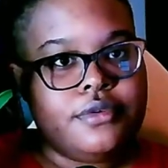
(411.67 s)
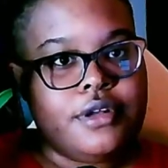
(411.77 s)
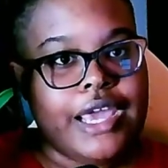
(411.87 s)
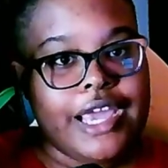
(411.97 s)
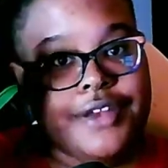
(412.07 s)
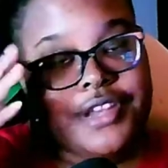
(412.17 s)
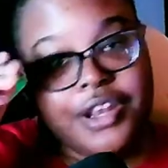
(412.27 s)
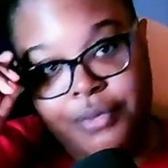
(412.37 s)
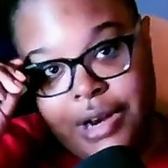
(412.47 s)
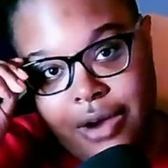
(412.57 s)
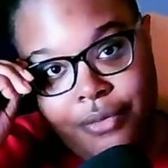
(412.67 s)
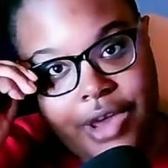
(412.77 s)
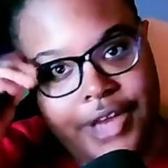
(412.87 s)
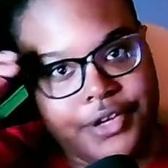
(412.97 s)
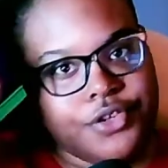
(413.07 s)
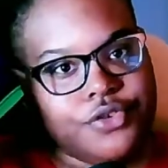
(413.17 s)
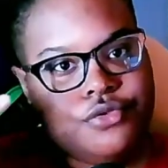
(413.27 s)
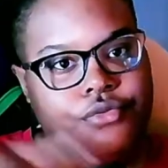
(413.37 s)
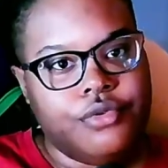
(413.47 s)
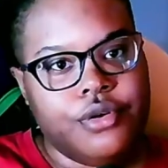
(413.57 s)
Like I did when I reacted
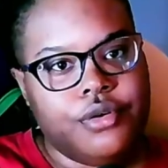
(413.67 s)
to